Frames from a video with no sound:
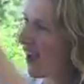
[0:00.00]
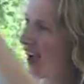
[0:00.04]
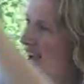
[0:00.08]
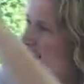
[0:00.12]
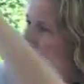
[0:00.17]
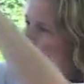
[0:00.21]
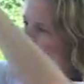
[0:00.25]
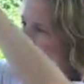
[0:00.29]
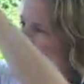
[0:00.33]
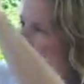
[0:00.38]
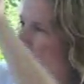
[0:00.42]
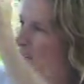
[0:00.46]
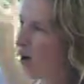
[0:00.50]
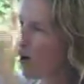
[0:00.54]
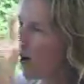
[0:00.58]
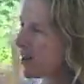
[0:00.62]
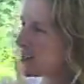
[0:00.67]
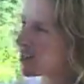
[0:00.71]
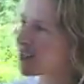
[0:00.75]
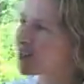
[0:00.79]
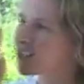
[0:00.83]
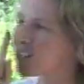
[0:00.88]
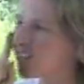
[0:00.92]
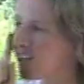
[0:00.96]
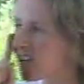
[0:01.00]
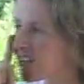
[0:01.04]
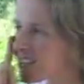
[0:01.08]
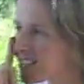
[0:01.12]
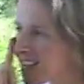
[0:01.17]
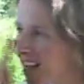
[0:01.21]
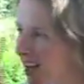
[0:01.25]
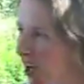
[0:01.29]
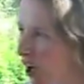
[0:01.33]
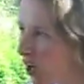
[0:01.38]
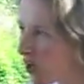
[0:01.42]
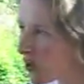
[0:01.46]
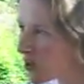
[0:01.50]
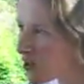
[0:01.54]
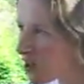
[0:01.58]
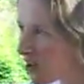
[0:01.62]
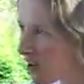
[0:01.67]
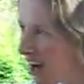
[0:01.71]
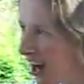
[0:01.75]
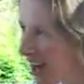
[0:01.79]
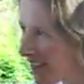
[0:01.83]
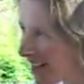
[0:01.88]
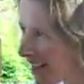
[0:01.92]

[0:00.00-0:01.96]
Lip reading: And so long as I hold your eye,